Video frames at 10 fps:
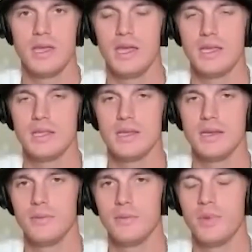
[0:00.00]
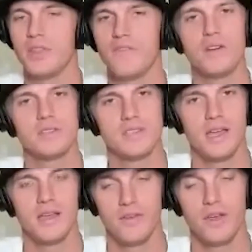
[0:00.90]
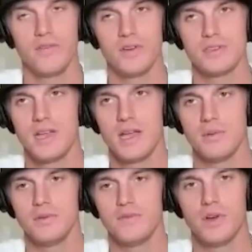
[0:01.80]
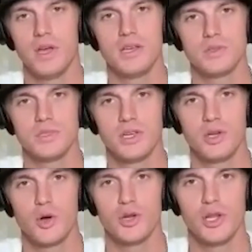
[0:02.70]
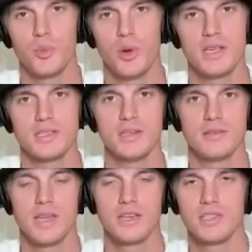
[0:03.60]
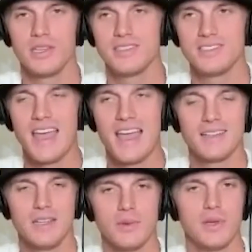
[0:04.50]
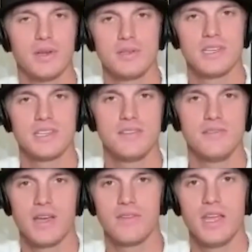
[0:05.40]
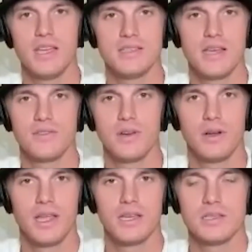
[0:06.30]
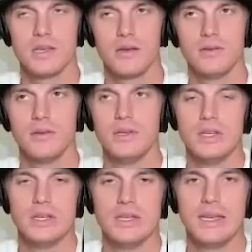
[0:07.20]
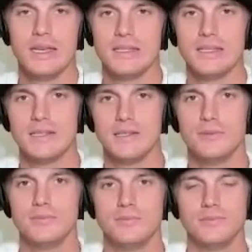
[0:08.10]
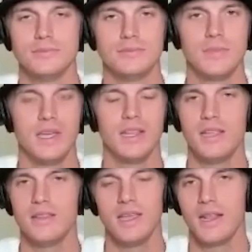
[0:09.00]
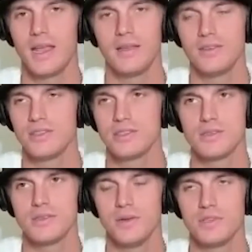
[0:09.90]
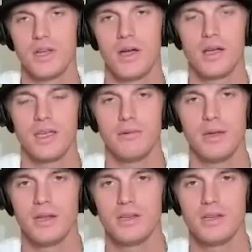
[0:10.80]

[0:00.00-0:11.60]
And um, but the first night, the very first night for us was in Kearney, Nebraska. It was actually exactly three hundred sixty-five days after our last show. And um, and then and I just it was in a hockey arena.